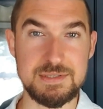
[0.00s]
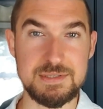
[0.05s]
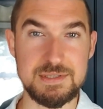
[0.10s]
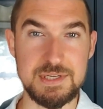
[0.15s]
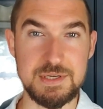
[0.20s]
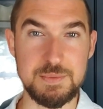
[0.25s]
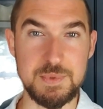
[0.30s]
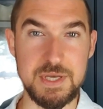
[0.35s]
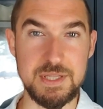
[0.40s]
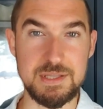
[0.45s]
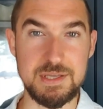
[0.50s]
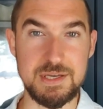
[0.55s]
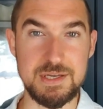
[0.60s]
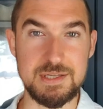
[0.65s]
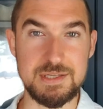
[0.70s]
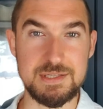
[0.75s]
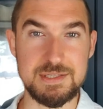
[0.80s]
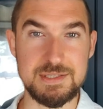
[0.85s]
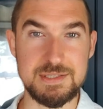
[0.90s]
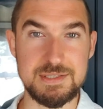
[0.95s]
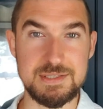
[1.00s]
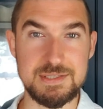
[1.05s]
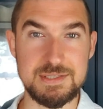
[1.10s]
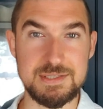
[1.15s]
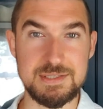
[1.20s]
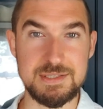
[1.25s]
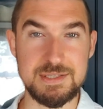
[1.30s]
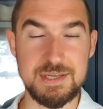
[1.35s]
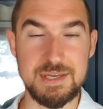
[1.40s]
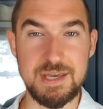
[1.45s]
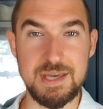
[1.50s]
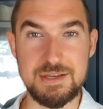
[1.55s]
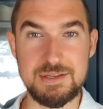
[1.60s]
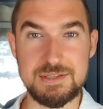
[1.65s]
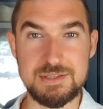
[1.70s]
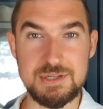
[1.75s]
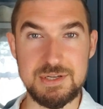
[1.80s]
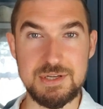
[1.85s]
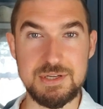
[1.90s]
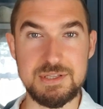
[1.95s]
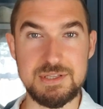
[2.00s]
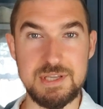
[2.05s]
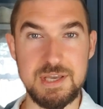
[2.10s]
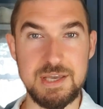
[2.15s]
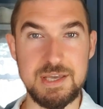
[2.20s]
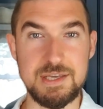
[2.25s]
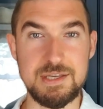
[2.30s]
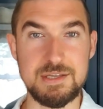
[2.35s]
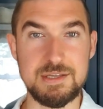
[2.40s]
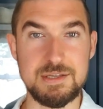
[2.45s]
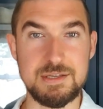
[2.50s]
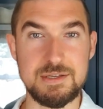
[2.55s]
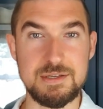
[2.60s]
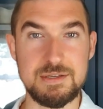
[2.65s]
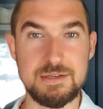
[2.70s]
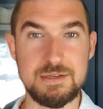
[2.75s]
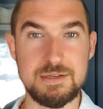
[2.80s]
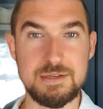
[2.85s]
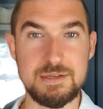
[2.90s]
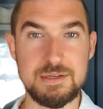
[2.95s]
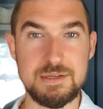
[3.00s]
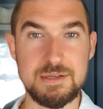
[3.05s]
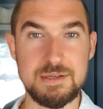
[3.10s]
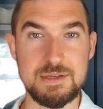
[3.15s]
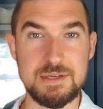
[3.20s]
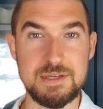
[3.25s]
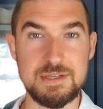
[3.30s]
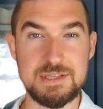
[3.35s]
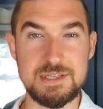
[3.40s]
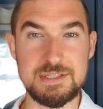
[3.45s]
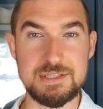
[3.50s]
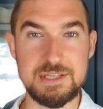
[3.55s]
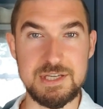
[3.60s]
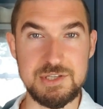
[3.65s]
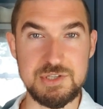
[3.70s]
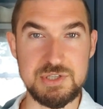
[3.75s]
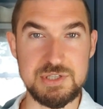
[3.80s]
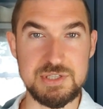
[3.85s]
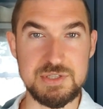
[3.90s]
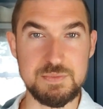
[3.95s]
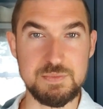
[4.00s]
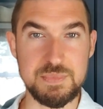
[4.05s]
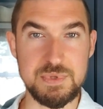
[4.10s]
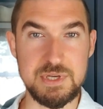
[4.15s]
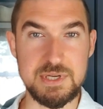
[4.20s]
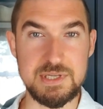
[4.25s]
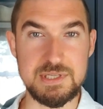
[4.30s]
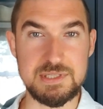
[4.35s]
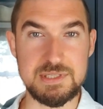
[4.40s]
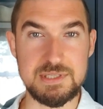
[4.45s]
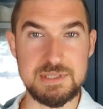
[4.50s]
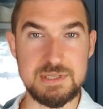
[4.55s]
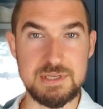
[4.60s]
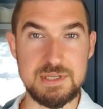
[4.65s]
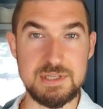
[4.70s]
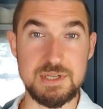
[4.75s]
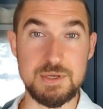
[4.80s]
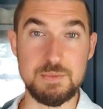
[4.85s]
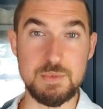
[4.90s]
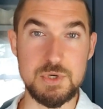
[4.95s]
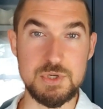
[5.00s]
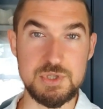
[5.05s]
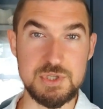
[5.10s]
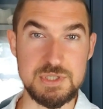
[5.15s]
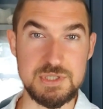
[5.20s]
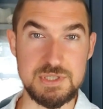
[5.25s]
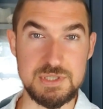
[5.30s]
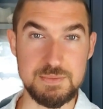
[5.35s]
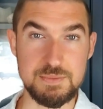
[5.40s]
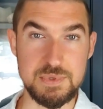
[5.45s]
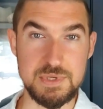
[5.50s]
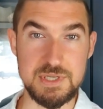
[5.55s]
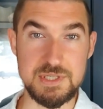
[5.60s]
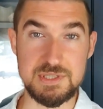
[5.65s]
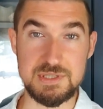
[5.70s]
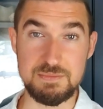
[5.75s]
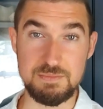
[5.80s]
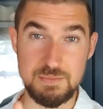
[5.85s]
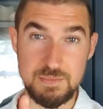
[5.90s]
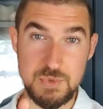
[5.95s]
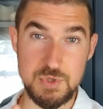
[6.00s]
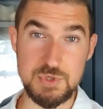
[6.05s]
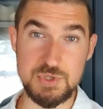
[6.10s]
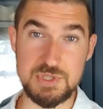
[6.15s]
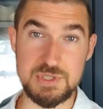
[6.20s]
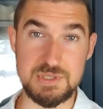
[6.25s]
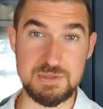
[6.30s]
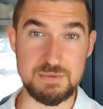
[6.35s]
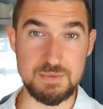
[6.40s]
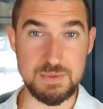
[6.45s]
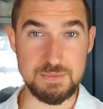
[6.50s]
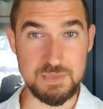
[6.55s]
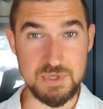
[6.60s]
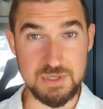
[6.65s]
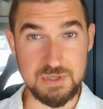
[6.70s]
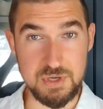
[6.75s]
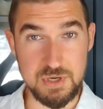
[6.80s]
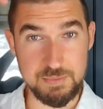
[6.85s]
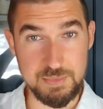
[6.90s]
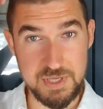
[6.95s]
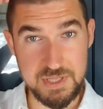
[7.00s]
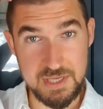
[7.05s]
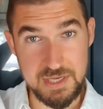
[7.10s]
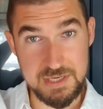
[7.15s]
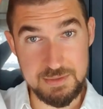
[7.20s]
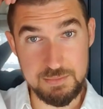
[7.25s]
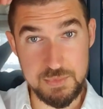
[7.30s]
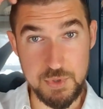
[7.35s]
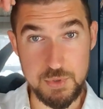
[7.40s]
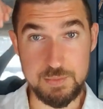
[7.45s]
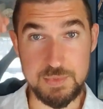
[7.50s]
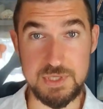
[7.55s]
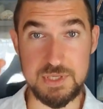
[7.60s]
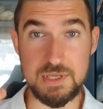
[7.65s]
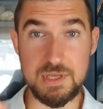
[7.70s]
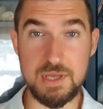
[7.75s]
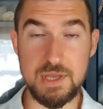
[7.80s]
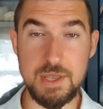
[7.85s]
Think about that. How you start your day, the intention you place, the emotions you place, and emotions, I'm going to talk about that in a moment.